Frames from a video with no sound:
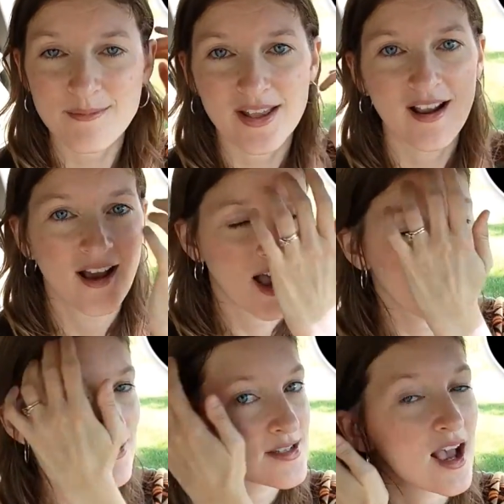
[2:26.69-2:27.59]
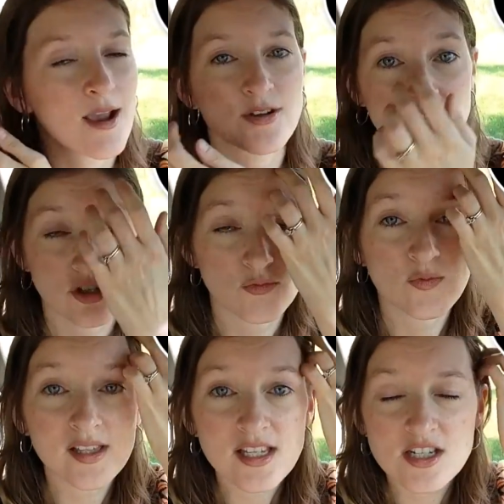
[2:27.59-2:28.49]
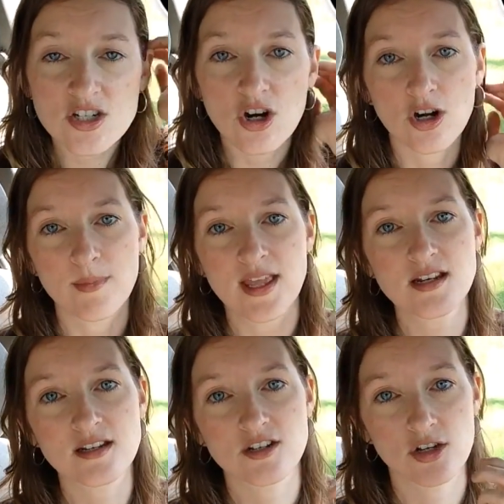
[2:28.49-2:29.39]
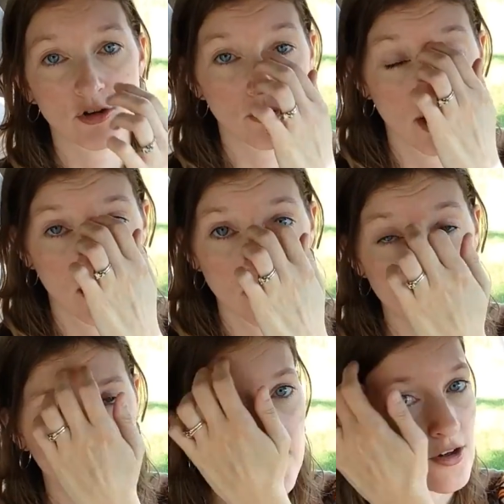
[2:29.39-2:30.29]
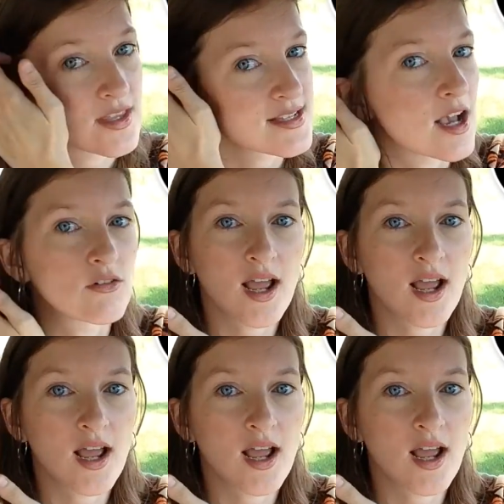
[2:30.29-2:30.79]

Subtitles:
But I was just really determined to figure this out.